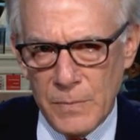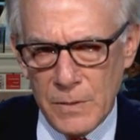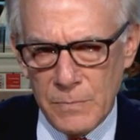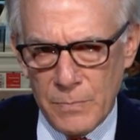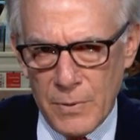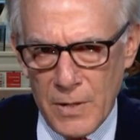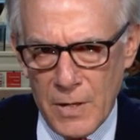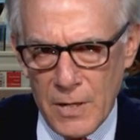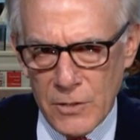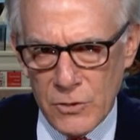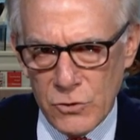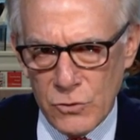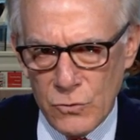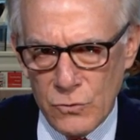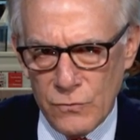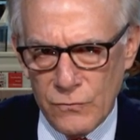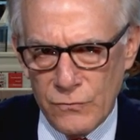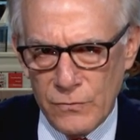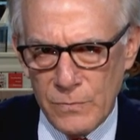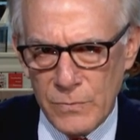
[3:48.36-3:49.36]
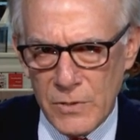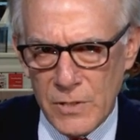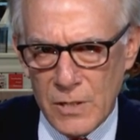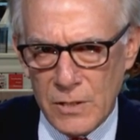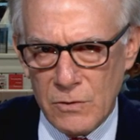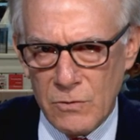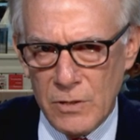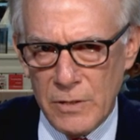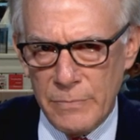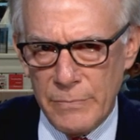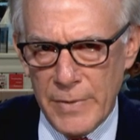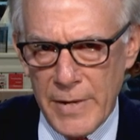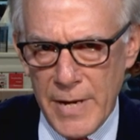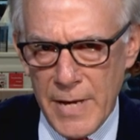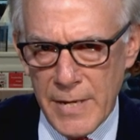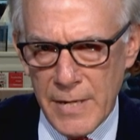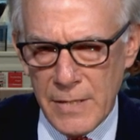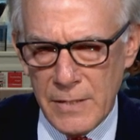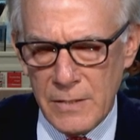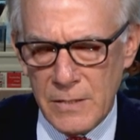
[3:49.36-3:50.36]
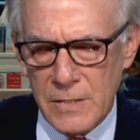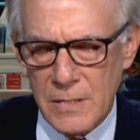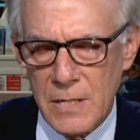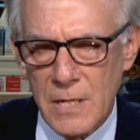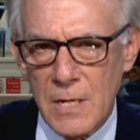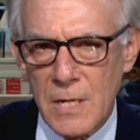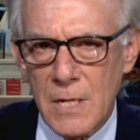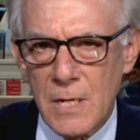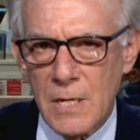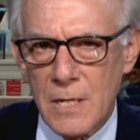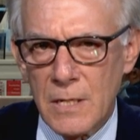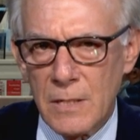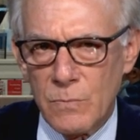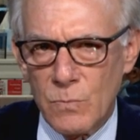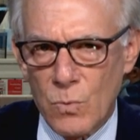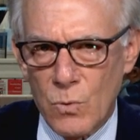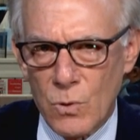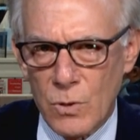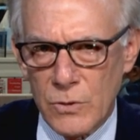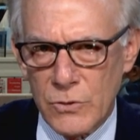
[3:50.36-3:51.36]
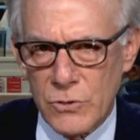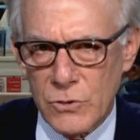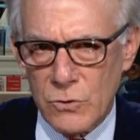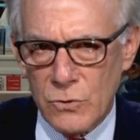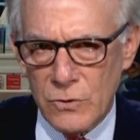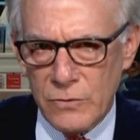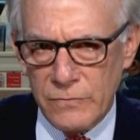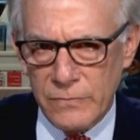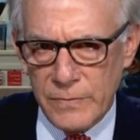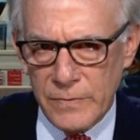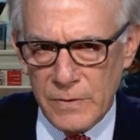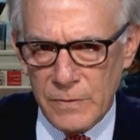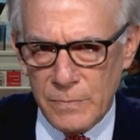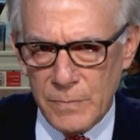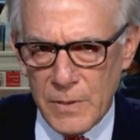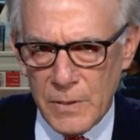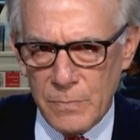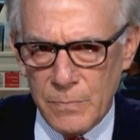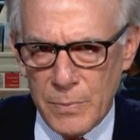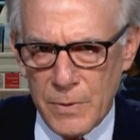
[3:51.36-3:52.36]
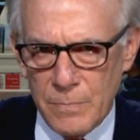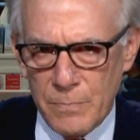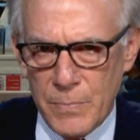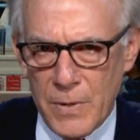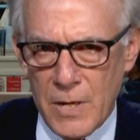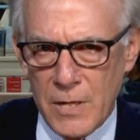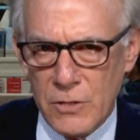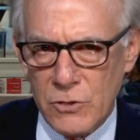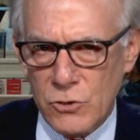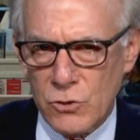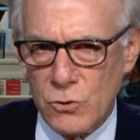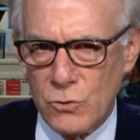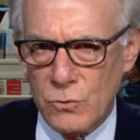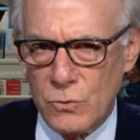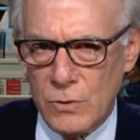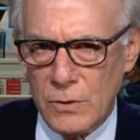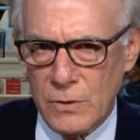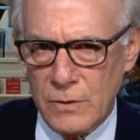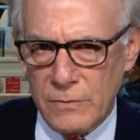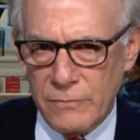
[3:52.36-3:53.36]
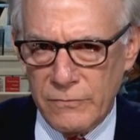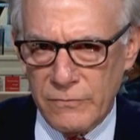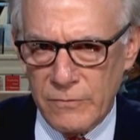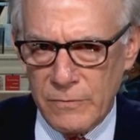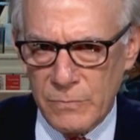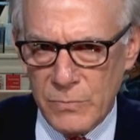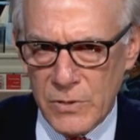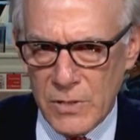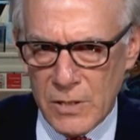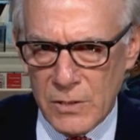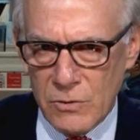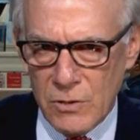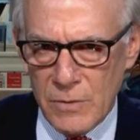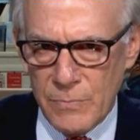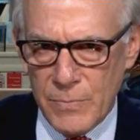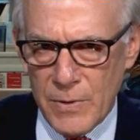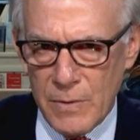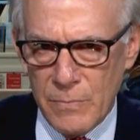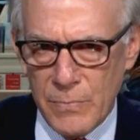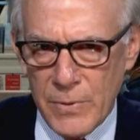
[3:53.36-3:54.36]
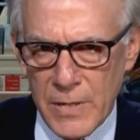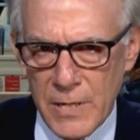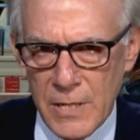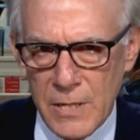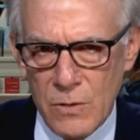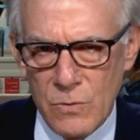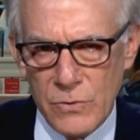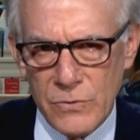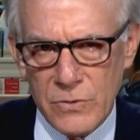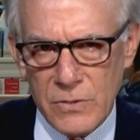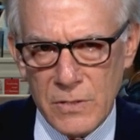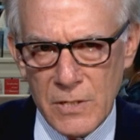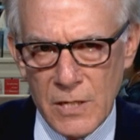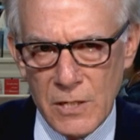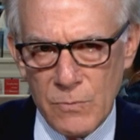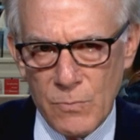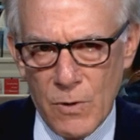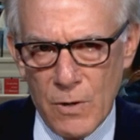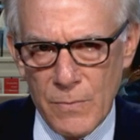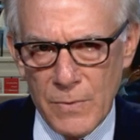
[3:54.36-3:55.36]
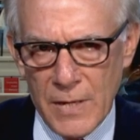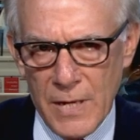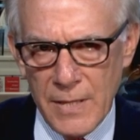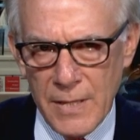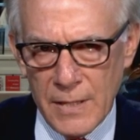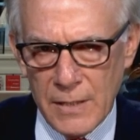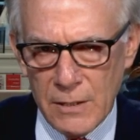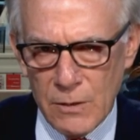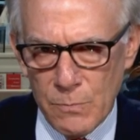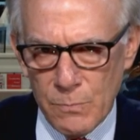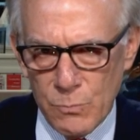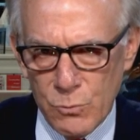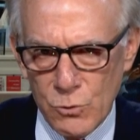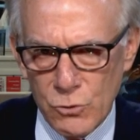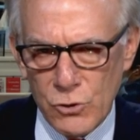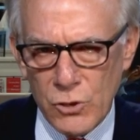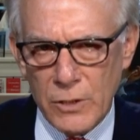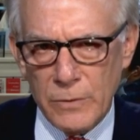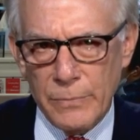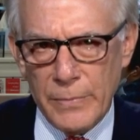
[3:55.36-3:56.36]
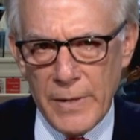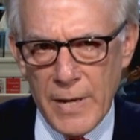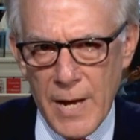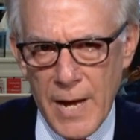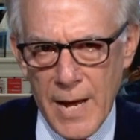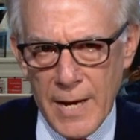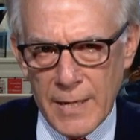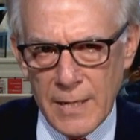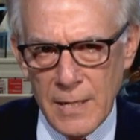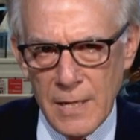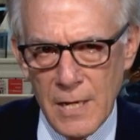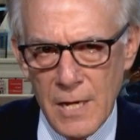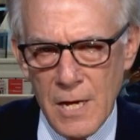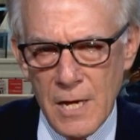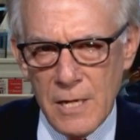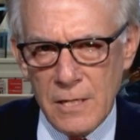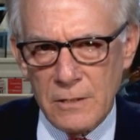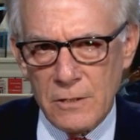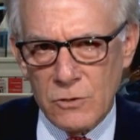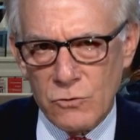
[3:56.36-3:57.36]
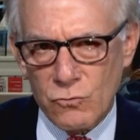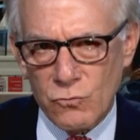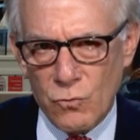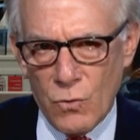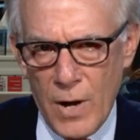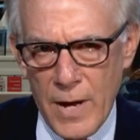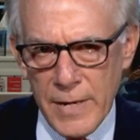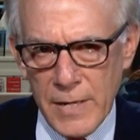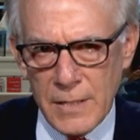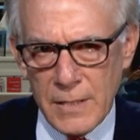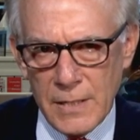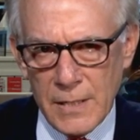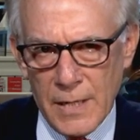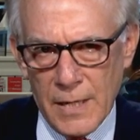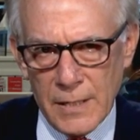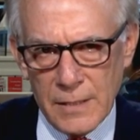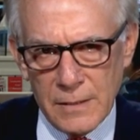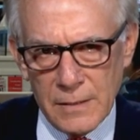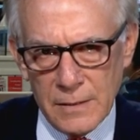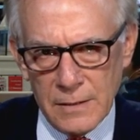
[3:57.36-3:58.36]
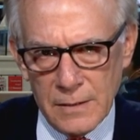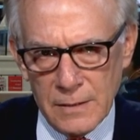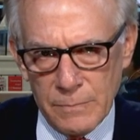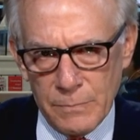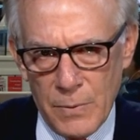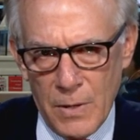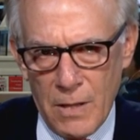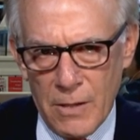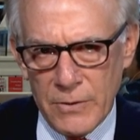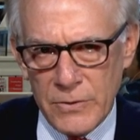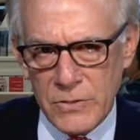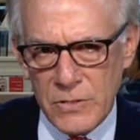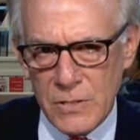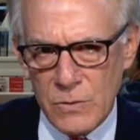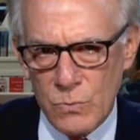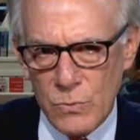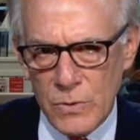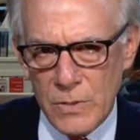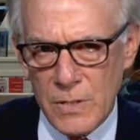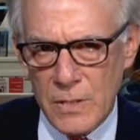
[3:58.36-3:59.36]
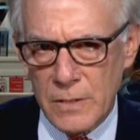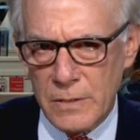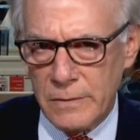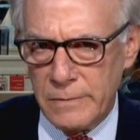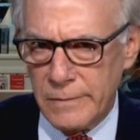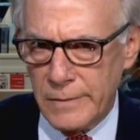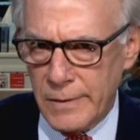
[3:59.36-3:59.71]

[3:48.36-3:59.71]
posture from Secretary Mattis, a more assertive posture from Secretary Pompeo at the State Department. I think they're pushing back to try to get policy within